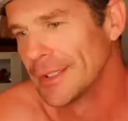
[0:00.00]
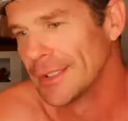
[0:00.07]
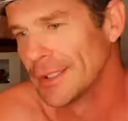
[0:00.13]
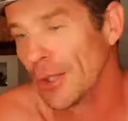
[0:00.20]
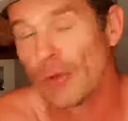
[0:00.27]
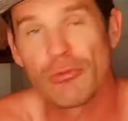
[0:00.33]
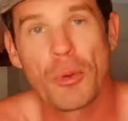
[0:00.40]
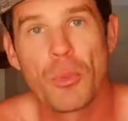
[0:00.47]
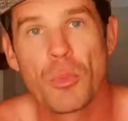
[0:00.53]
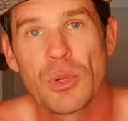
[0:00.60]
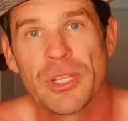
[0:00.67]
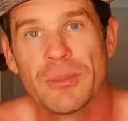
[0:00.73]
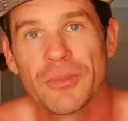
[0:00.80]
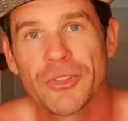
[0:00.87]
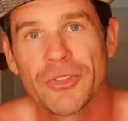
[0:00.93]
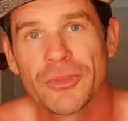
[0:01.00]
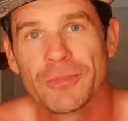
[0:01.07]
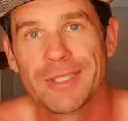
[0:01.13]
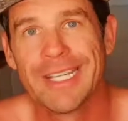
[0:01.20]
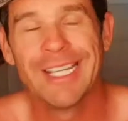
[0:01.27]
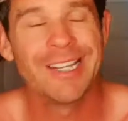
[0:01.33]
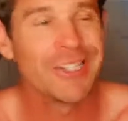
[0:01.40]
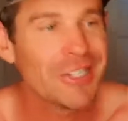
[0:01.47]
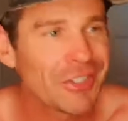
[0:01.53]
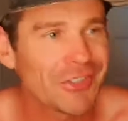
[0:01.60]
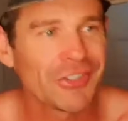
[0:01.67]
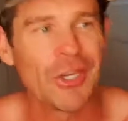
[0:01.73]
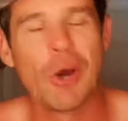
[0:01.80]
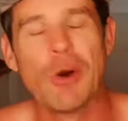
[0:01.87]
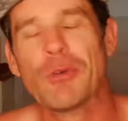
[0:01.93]
Like Robin Williams, killing
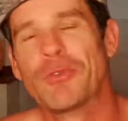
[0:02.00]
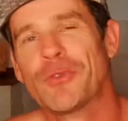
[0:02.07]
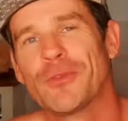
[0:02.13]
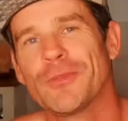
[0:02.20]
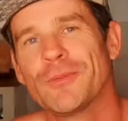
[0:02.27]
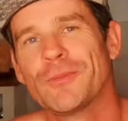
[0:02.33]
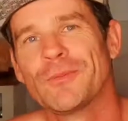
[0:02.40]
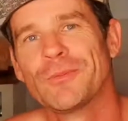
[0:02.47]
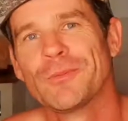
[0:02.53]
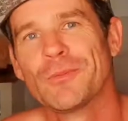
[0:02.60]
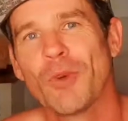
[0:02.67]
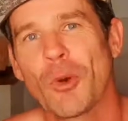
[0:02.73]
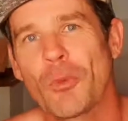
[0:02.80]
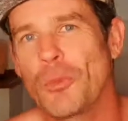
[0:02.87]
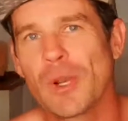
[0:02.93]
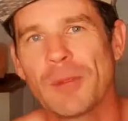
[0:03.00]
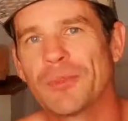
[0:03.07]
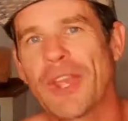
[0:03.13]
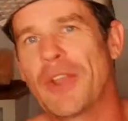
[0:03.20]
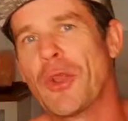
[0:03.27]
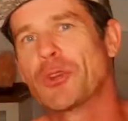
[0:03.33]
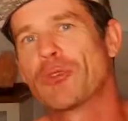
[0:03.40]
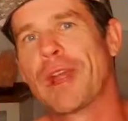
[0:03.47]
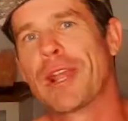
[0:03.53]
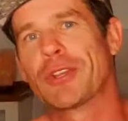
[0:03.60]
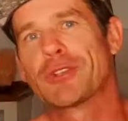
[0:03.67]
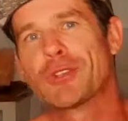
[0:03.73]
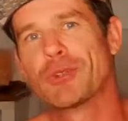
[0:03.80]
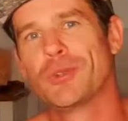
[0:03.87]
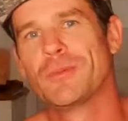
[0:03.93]
yourself. Robin Williams had no
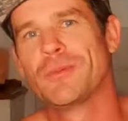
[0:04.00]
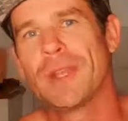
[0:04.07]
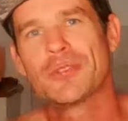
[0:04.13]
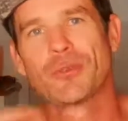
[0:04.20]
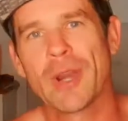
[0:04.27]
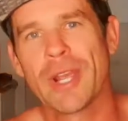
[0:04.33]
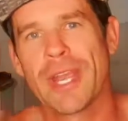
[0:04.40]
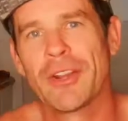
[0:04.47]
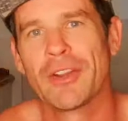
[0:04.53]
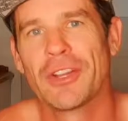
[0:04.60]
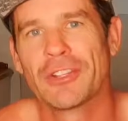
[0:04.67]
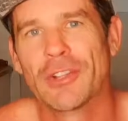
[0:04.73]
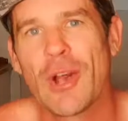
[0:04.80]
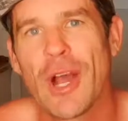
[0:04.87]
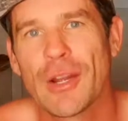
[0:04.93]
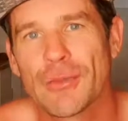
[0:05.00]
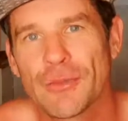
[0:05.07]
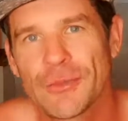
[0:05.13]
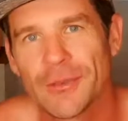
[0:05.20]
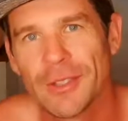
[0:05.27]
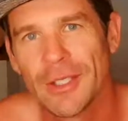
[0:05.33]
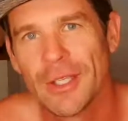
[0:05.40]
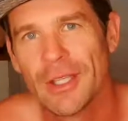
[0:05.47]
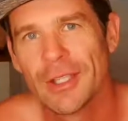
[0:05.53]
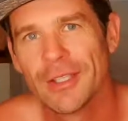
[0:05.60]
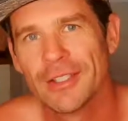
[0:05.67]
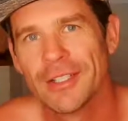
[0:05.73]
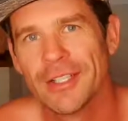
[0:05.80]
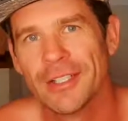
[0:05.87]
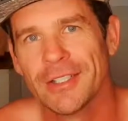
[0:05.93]
gratitude. That's why he ended his life.
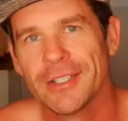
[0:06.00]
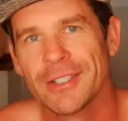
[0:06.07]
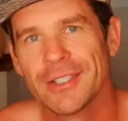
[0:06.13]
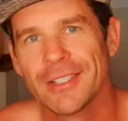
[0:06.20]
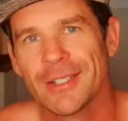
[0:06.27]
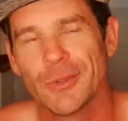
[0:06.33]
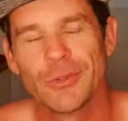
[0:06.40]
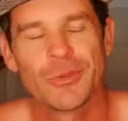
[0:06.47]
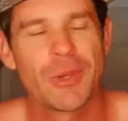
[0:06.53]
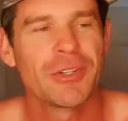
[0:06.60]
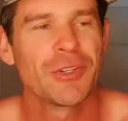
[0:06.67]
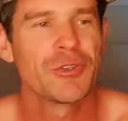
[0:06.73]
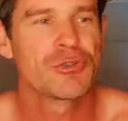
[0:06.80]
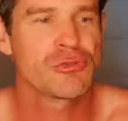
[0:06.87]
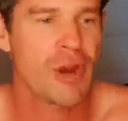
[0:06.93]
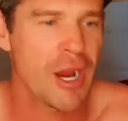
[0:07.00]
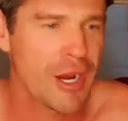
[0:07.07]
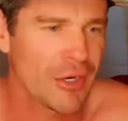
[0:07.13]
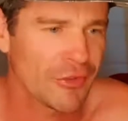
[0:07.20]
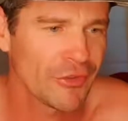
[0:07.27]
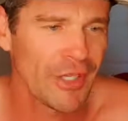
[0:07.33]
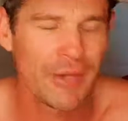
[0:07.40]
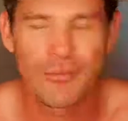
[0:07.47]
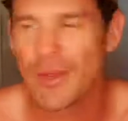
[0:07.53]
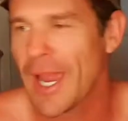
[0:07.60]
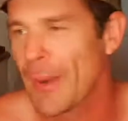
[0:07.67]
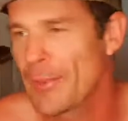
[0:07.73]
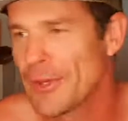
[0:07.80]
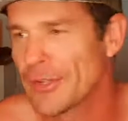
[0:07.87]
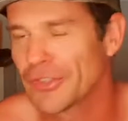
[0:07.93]
You know, he went to drugs and that for
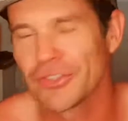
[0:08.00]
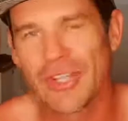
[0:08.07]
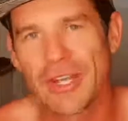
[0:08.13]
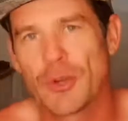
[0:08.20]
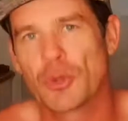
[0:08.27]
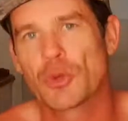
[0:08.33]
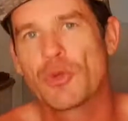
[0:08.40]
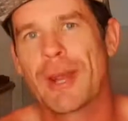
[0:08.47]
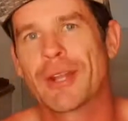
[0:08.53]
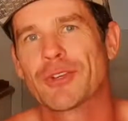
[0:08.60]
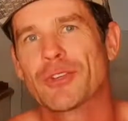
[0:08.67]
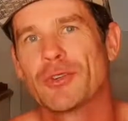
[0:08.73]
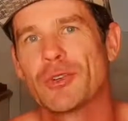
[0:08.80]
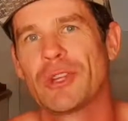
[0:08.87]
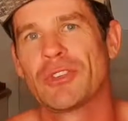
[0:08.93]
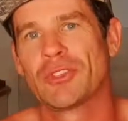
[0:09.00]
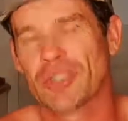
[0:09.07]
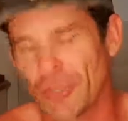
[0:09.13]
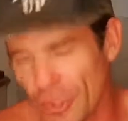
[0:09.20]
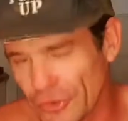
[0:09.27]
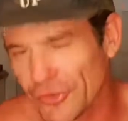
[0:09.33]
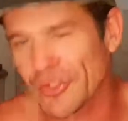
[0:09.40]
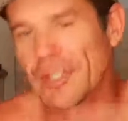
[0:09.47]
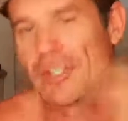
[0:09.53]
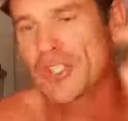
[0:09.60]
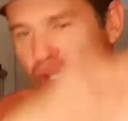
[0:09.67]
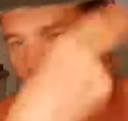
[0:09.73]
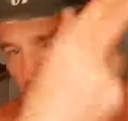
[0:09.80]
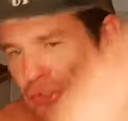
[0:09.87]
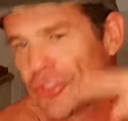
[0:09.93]
happiness because he had no gratitude. He's just constantly
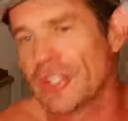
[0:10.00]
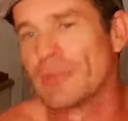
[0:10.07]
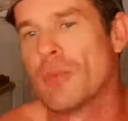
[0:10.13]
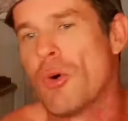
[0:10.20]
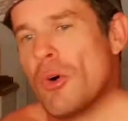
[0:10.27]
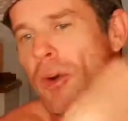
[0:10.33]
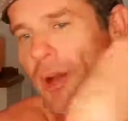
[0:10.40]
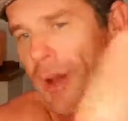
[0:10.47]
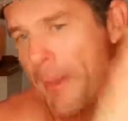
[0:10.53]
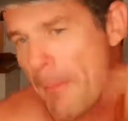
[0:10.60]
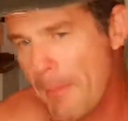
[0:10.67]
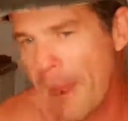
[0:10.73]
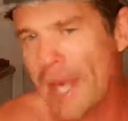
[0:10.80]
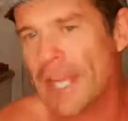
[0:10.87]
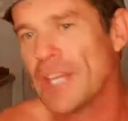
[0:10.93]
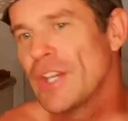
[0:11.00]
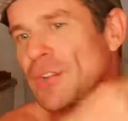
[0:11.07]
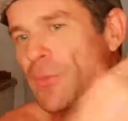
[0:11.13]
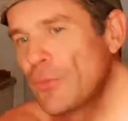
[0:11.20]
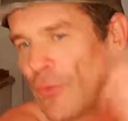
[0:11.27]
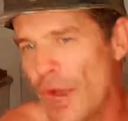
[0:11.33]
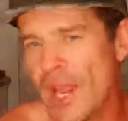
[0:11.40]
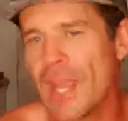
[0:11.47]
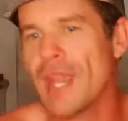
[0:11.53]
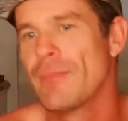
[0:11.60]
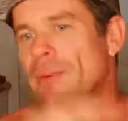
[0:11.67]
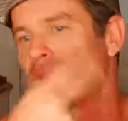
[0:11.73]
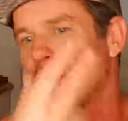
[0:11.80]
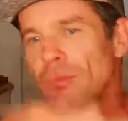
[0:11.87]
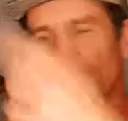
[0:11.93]
chasing more money and fame
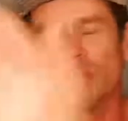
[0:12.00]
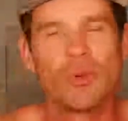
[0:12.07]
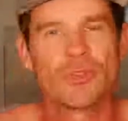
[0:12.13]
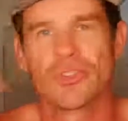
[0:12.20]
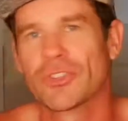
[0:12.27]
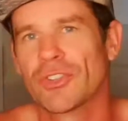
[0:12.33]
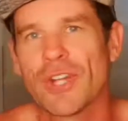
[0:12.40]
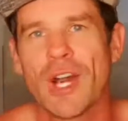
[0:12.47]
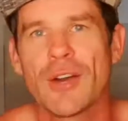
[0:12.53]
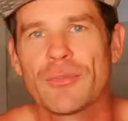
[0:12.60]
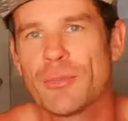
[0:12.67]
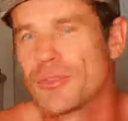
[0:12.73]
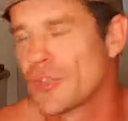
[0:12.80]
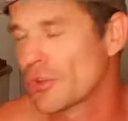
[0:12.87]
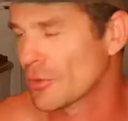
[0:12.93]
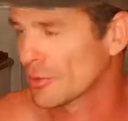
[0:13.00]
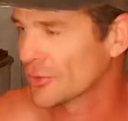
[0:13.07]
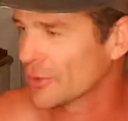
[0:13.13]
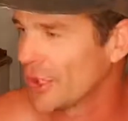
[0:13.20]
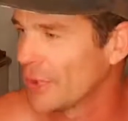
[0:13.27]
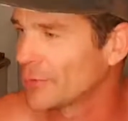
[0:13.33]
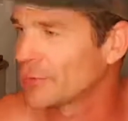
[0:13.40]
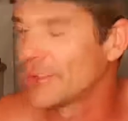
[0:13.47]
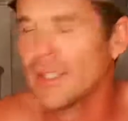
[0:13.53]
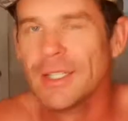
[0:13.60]
and all sorts of stuff, material stuff.